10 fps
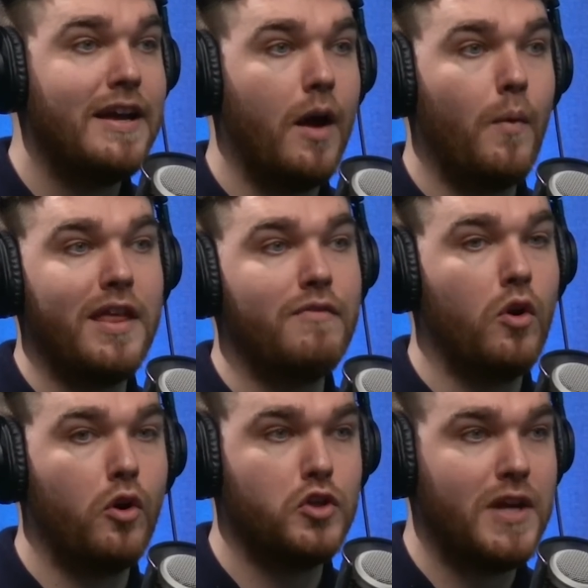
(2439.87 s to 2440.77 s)
and when they've
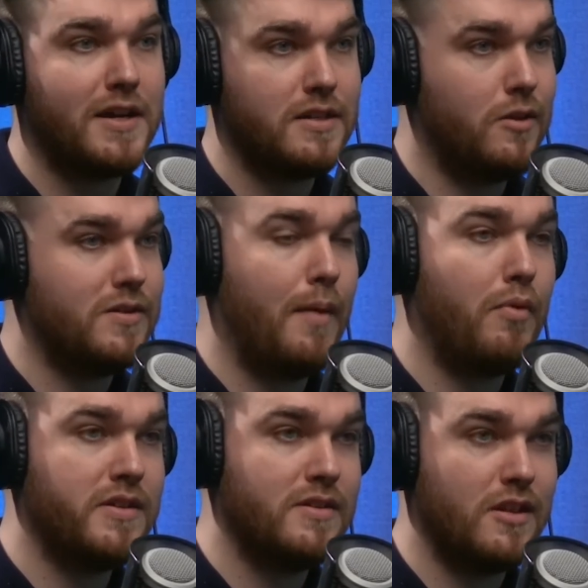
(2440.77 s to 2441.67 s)
not got Jackson, who's that
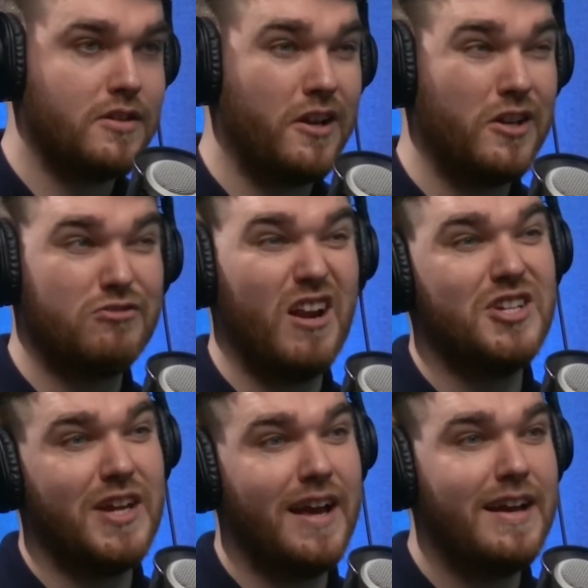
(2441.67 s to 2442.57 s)
presence that's going to
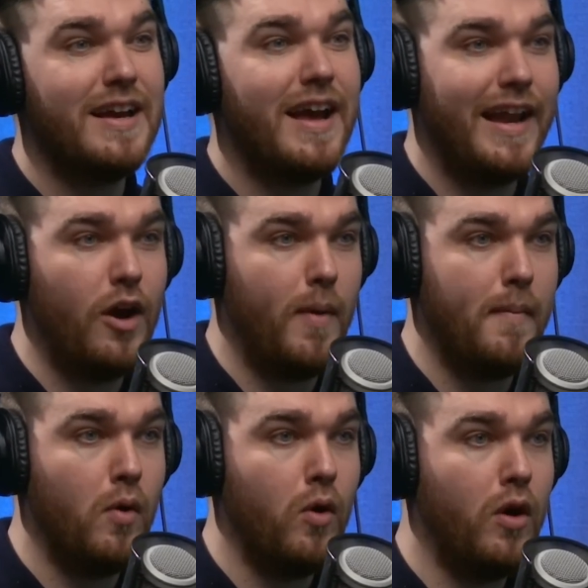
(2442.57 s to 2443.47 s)
stretch it a little
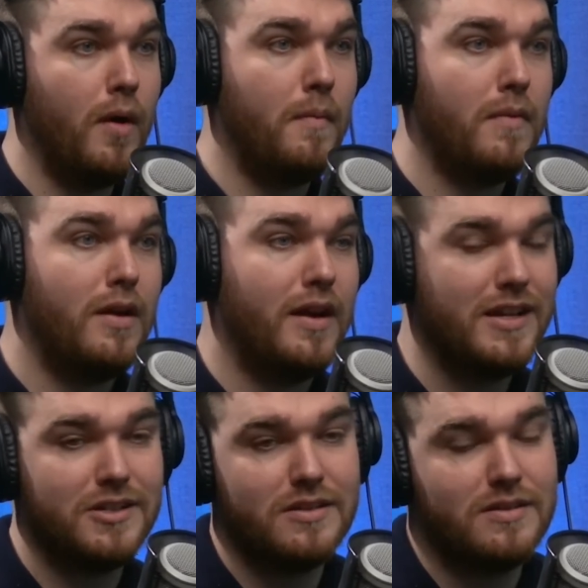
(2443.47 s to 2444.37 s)
bit more,
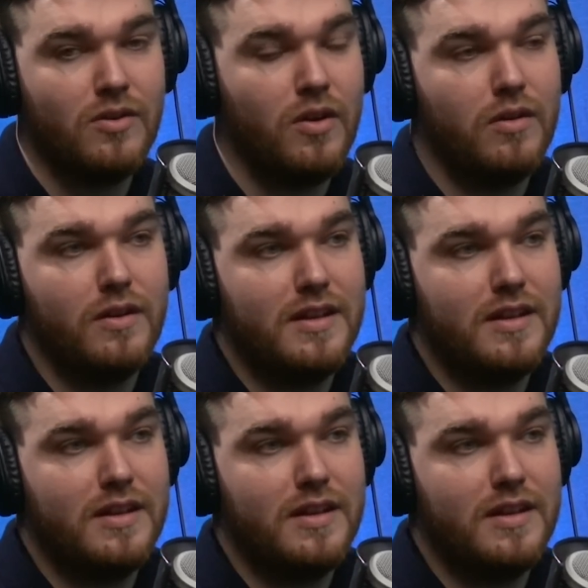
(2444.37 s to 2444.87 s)
it's just not.